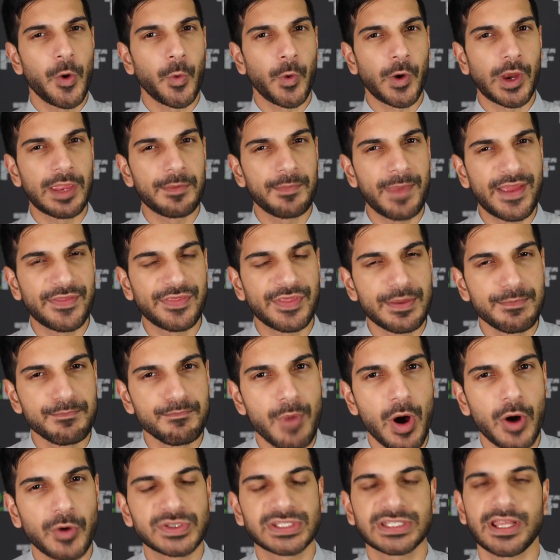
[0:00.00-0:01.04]
where he made the
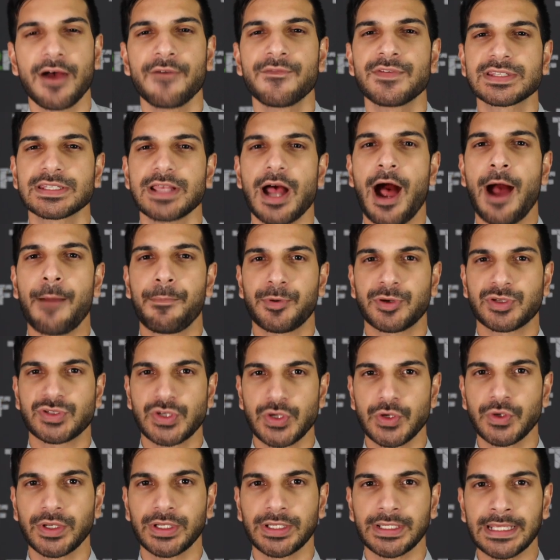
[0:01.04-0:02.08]
most of his
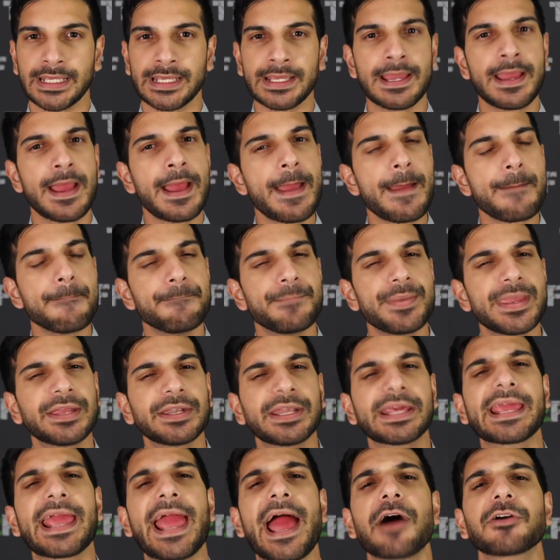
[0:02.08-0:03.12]
opportunity,
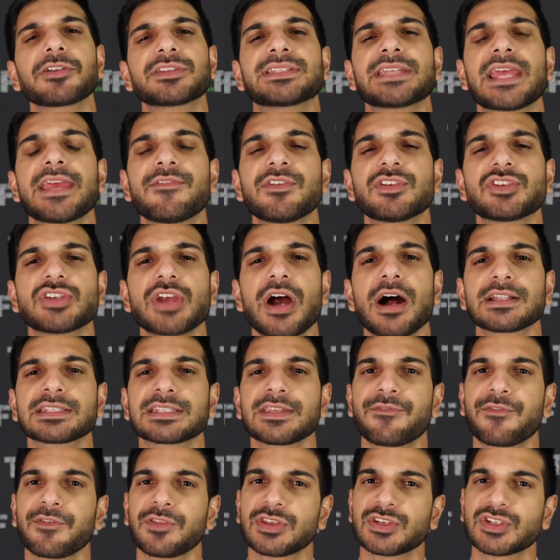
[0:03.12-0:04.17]
beating out David
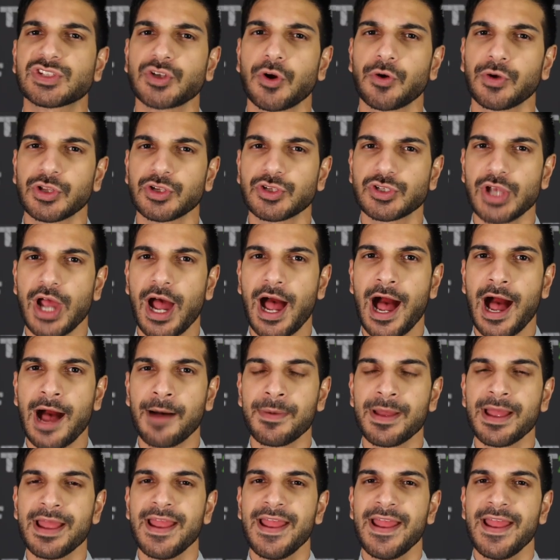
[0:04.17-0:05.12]
Johnson for the starting job.